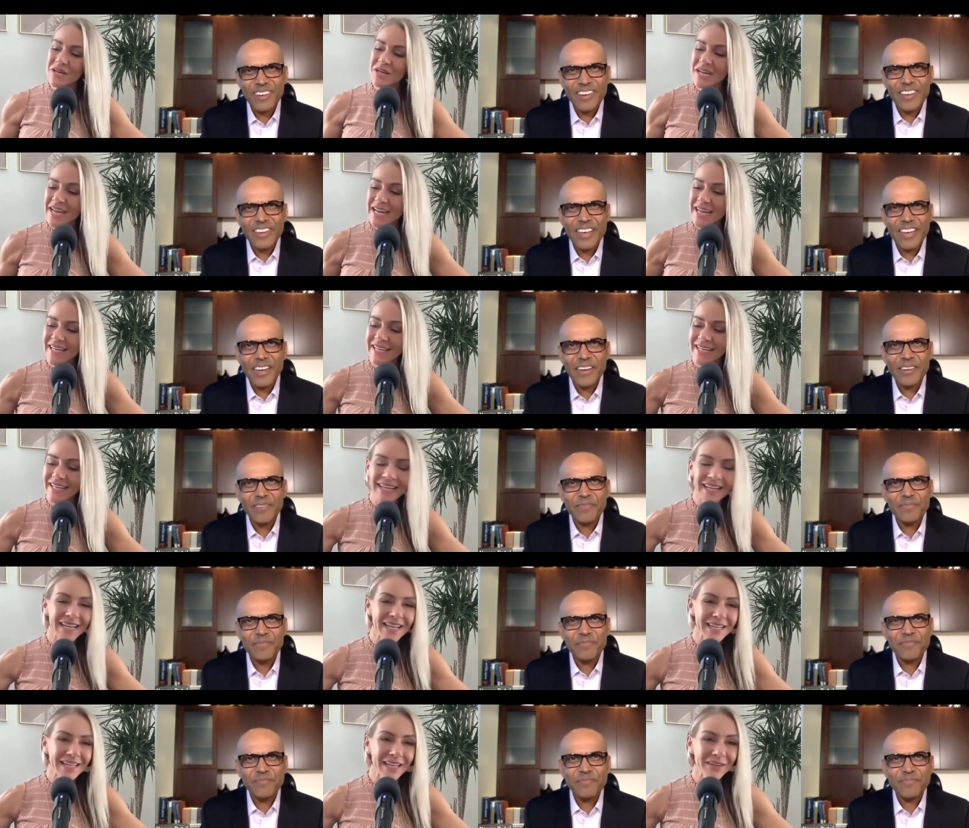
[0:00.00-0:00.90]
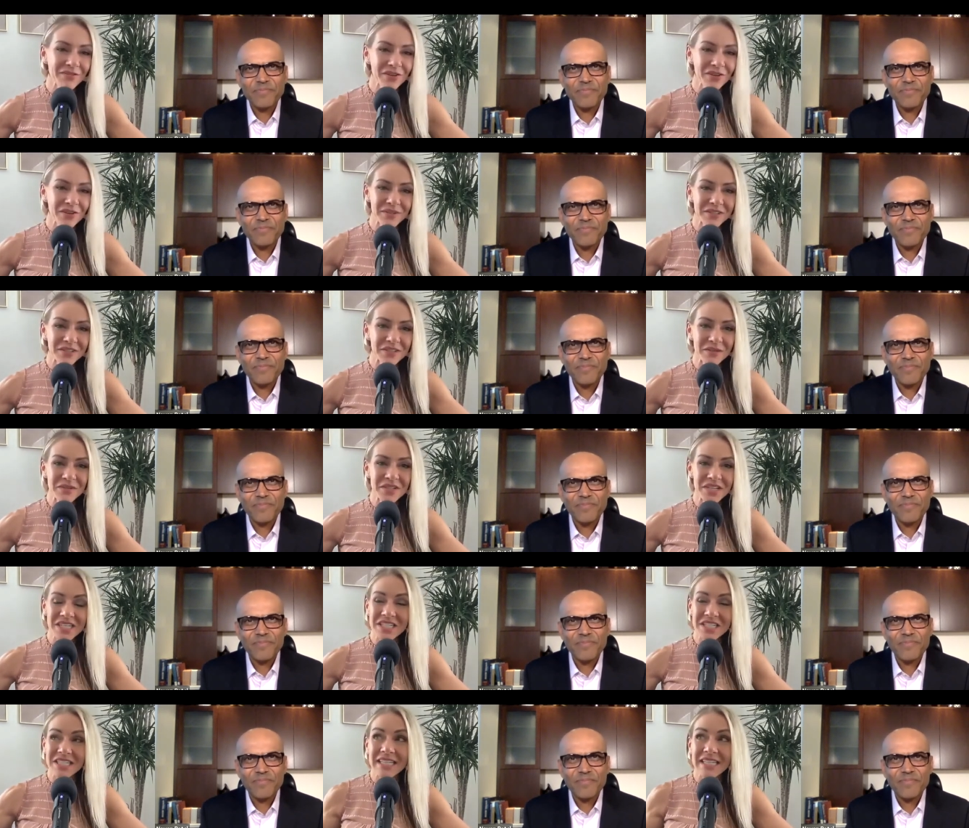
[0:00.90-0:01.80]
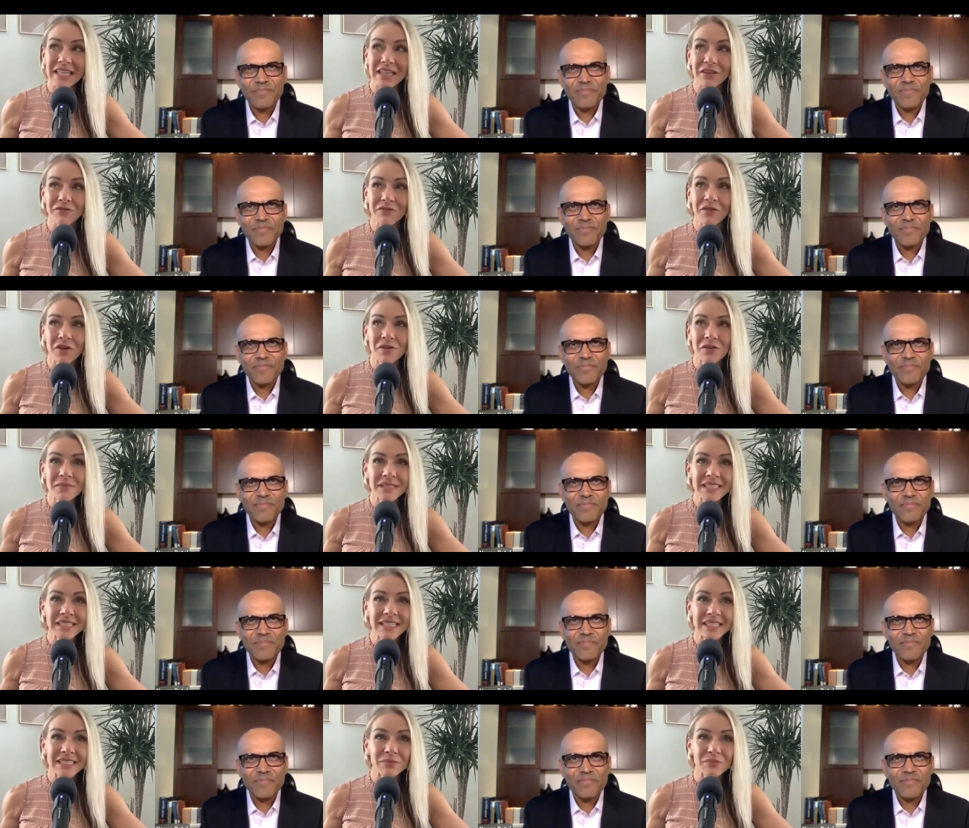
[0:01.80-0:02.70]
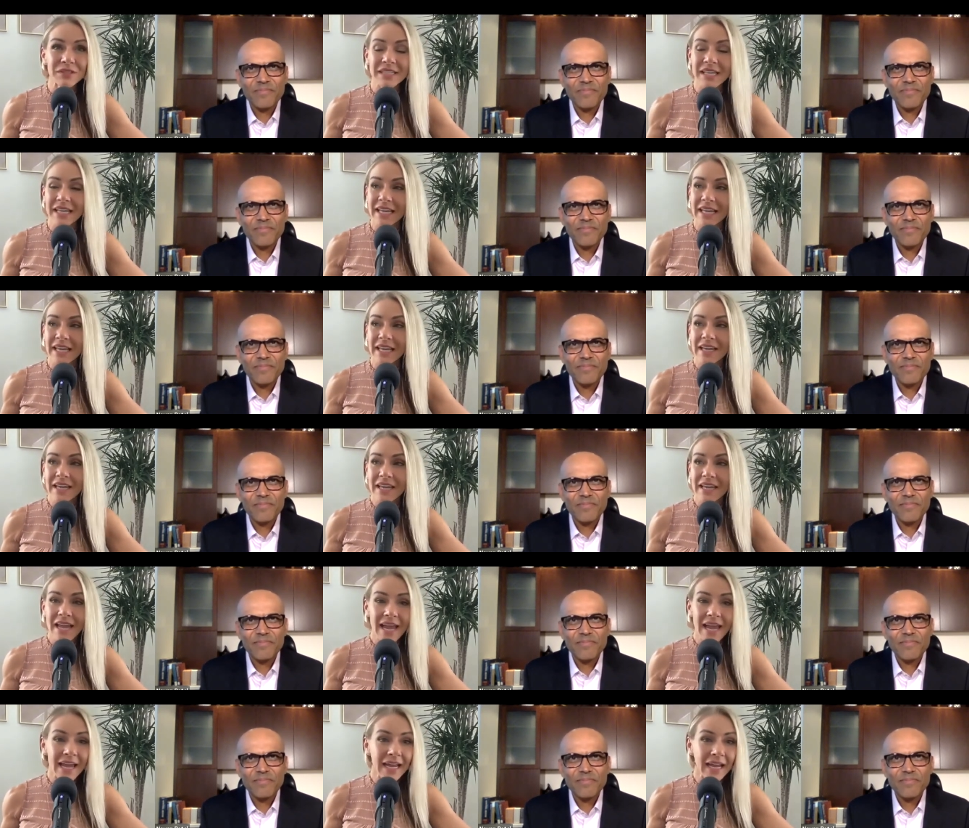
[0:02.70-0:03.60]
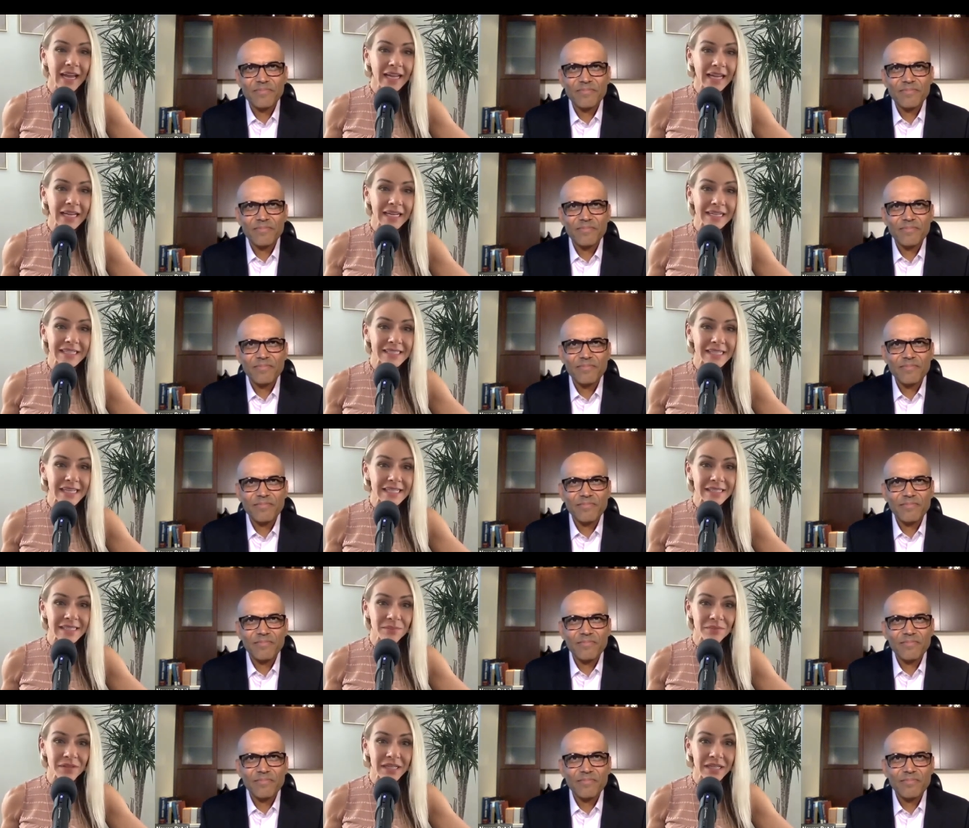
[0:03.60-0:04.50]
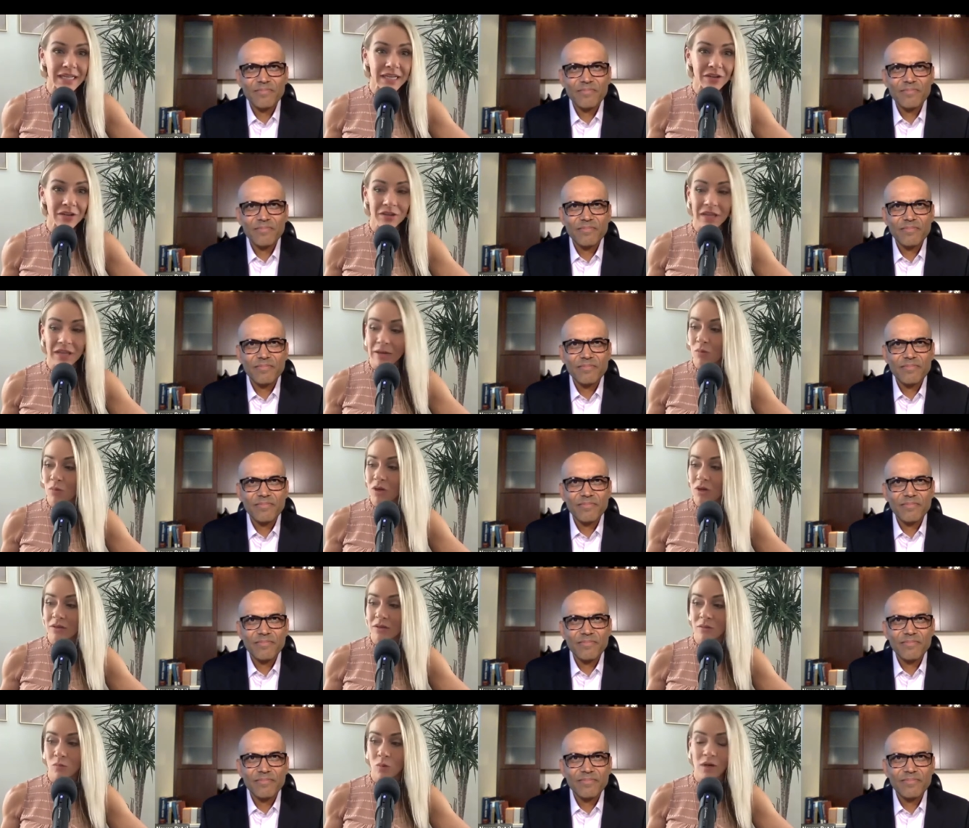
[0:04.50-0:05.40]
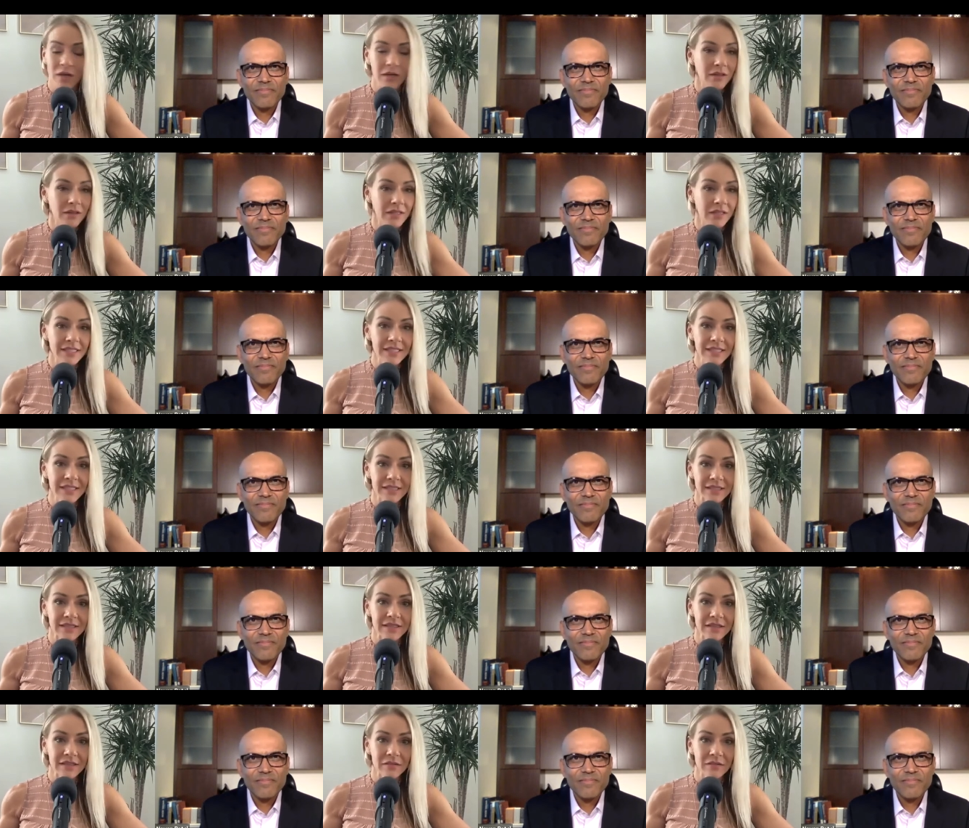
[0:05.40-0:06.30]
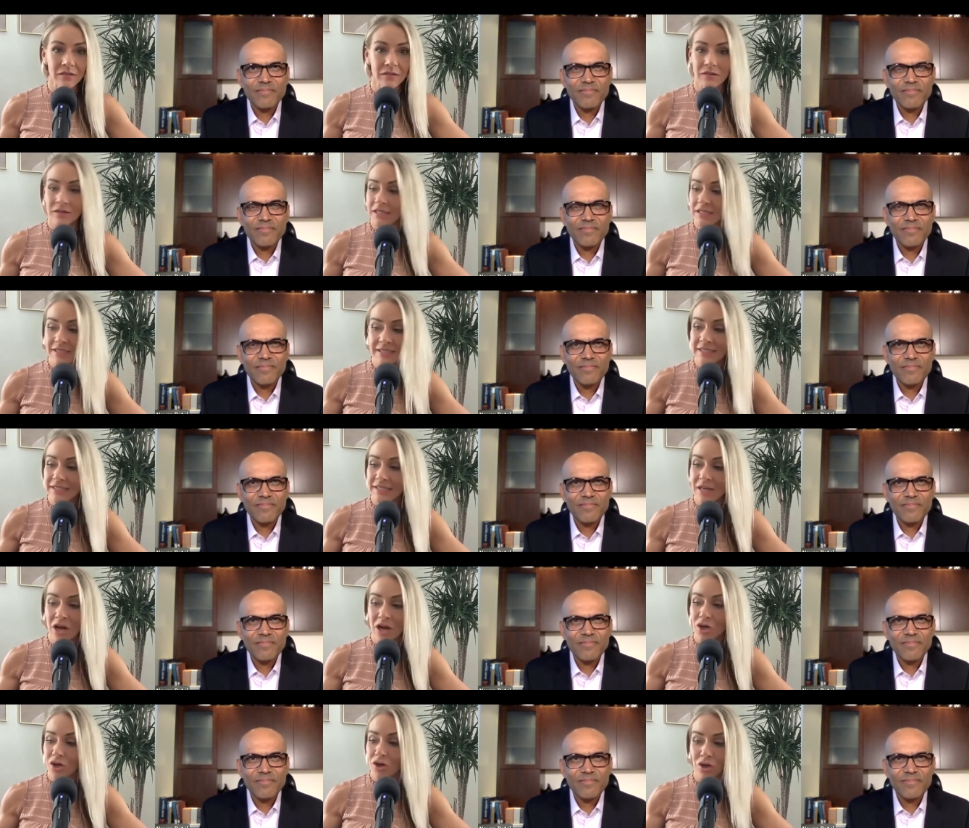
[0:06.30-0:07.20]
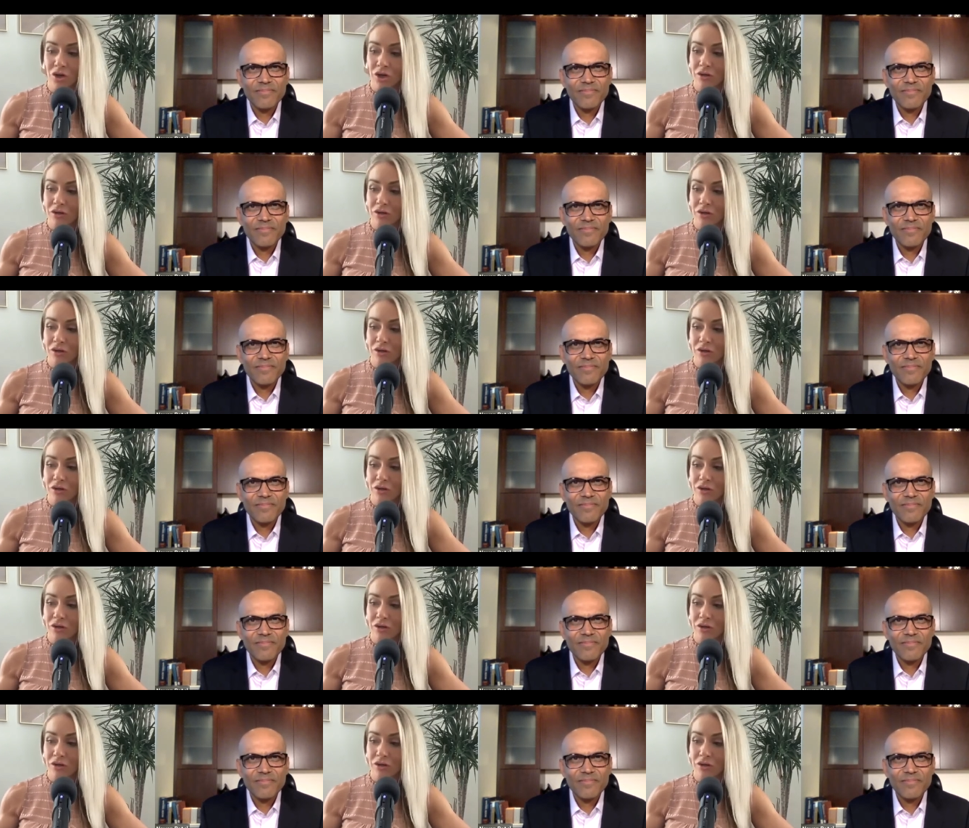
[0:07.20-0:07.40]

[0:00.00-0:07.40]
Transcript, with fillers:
Speaker 1: Oh, yeah. And he had given her a prescription and she's like, the pharmacist was like hey i gotta say something here like what what this is this is not good.